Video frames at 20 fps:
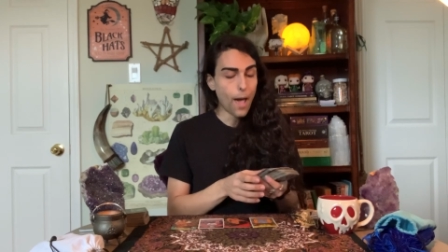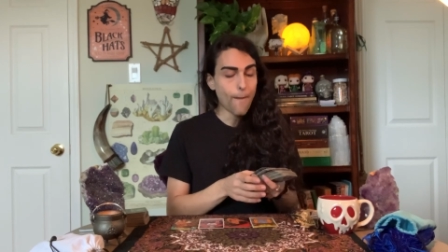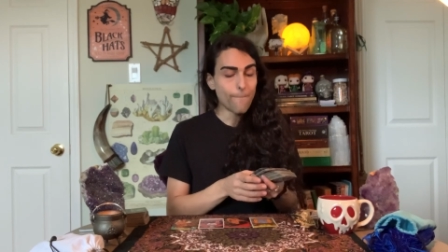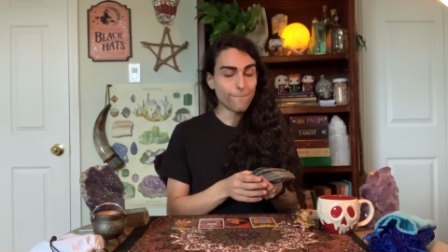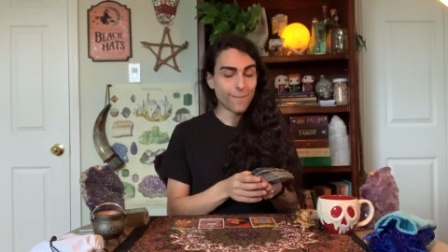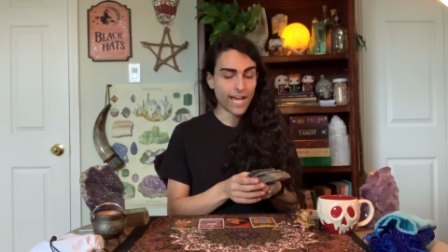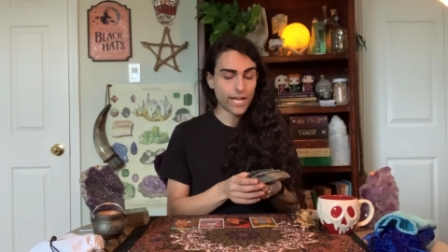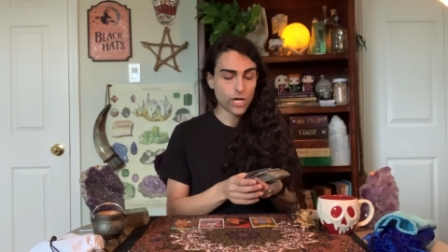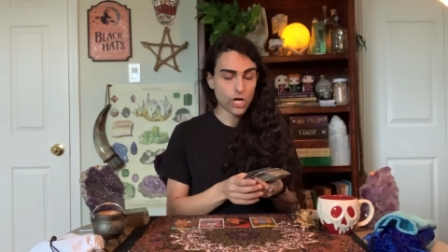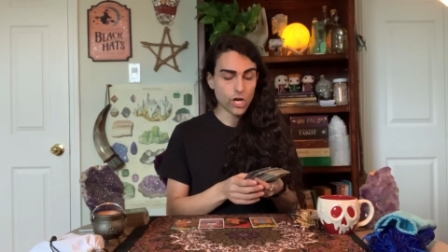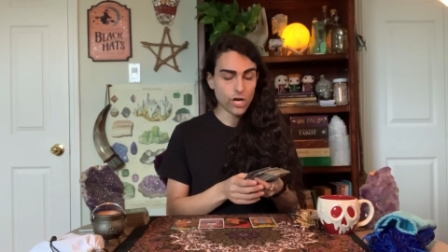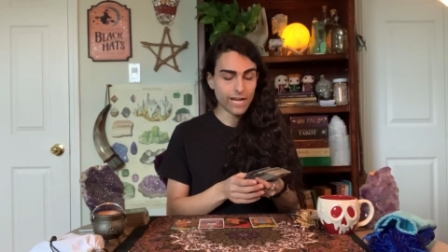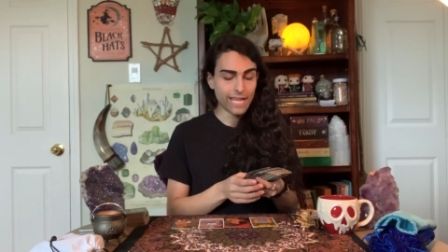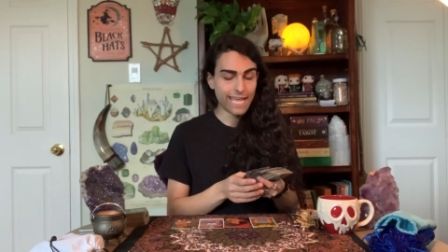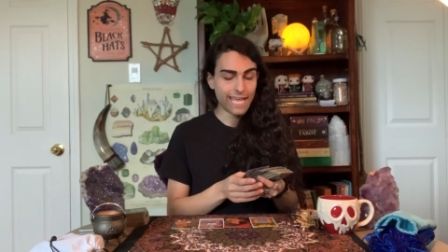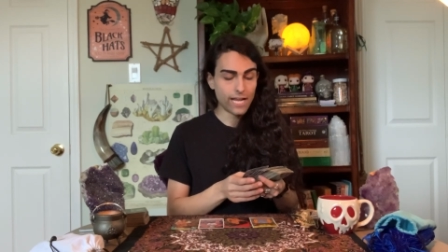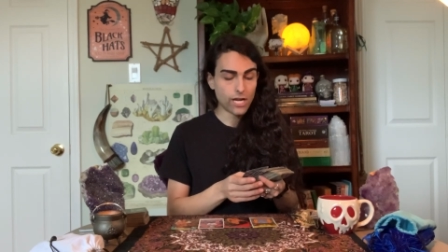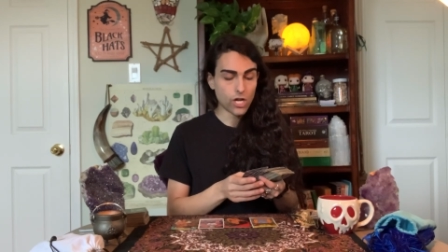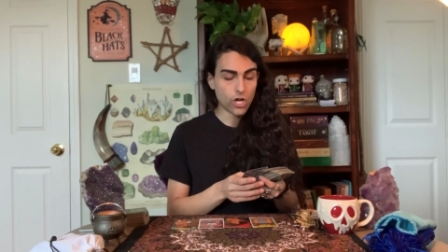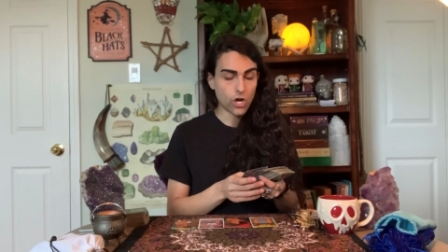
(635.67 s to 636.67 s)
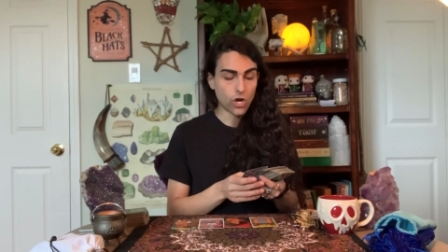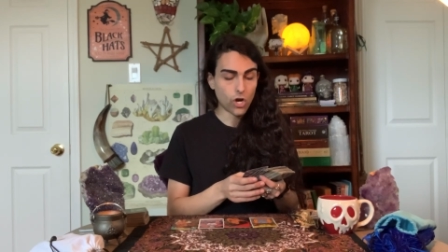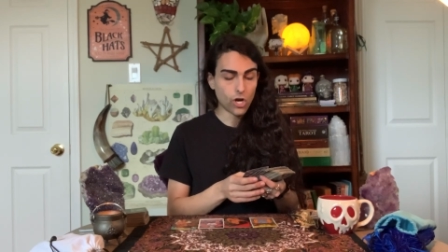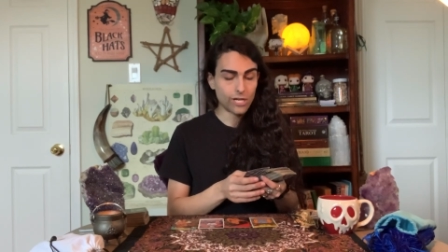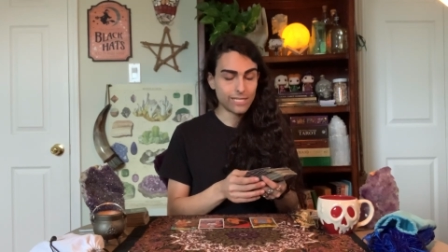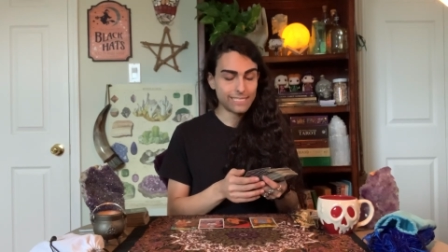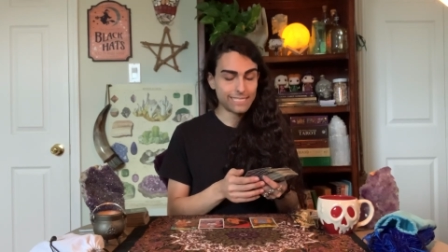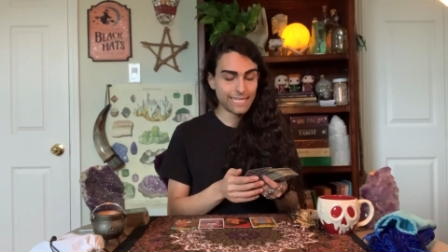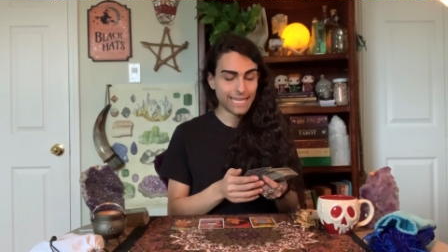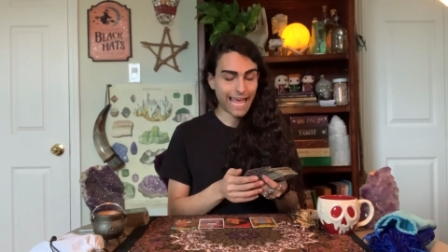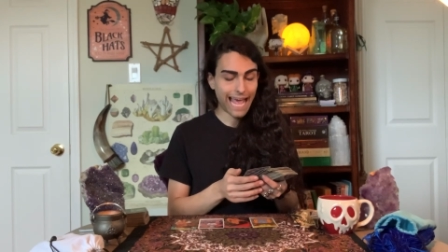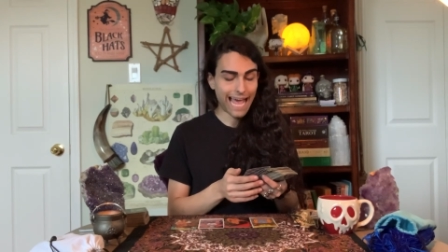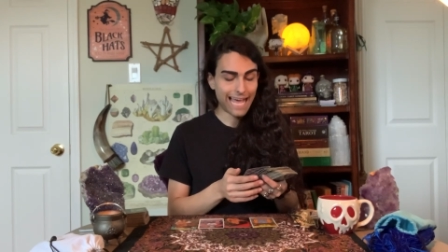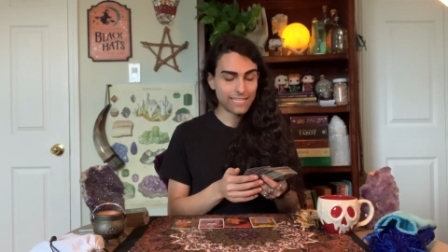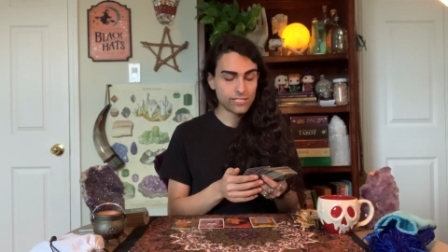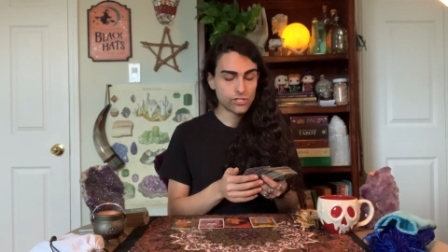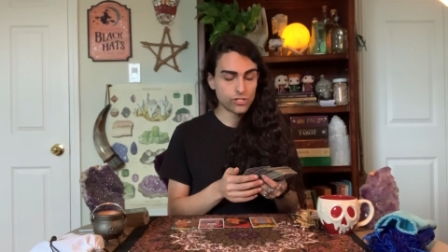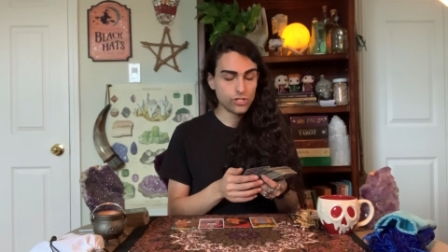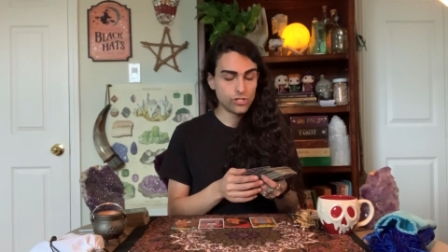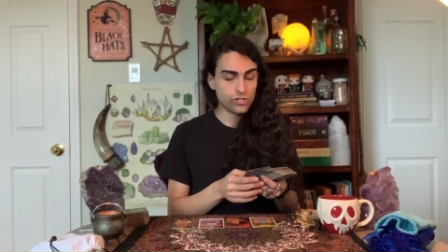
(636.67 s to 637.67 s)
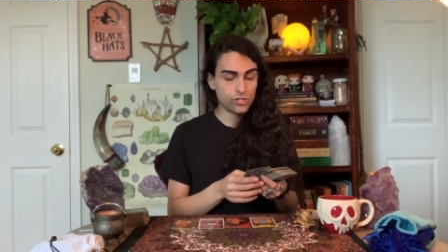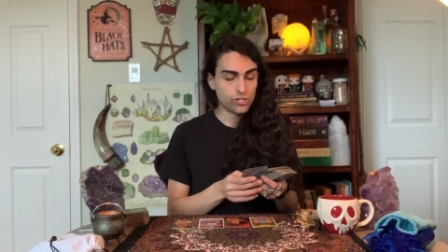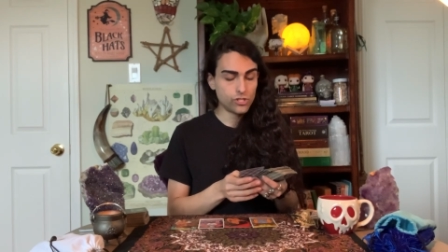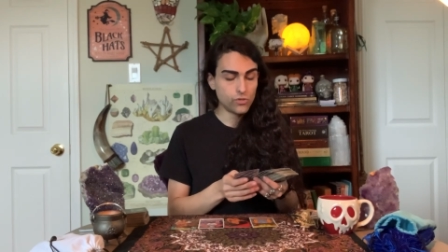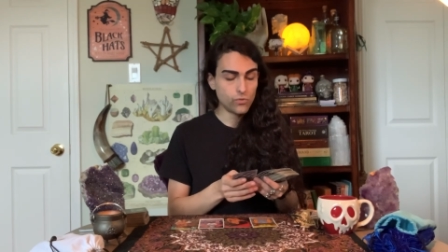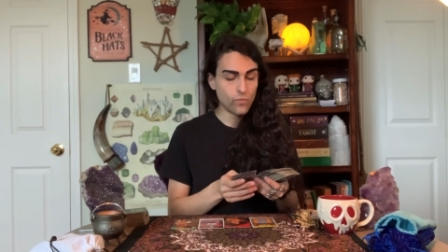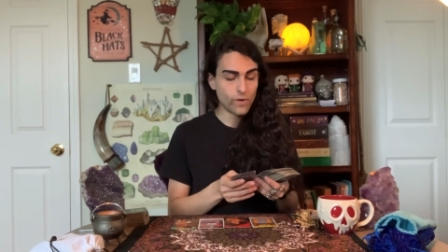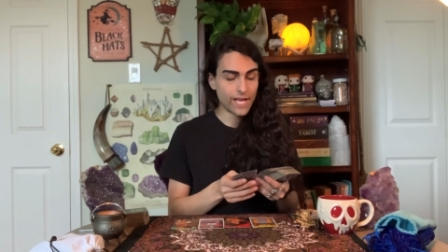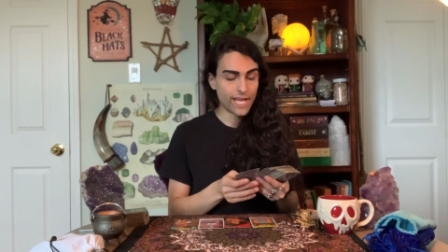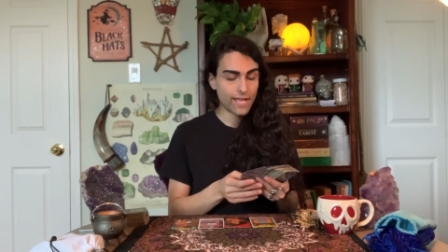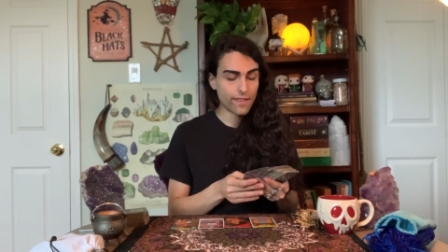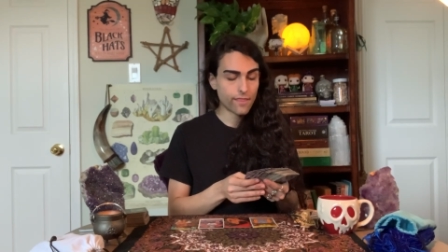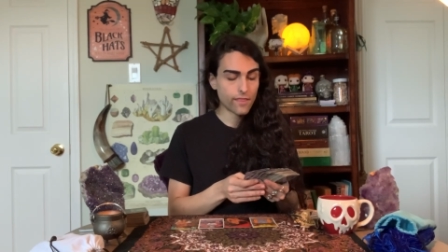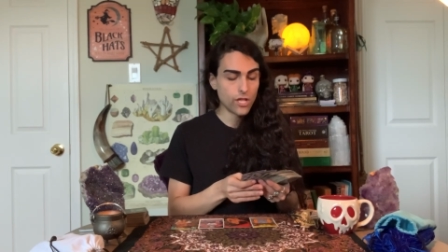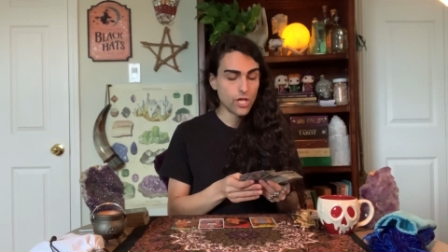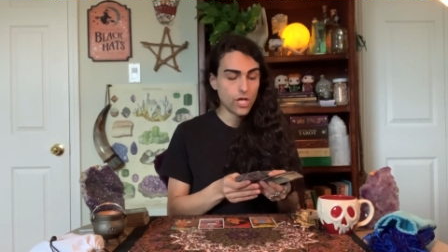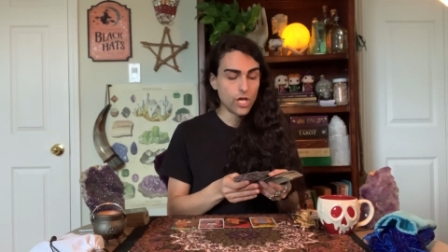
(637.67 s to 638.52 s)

minor arcana cards has to do with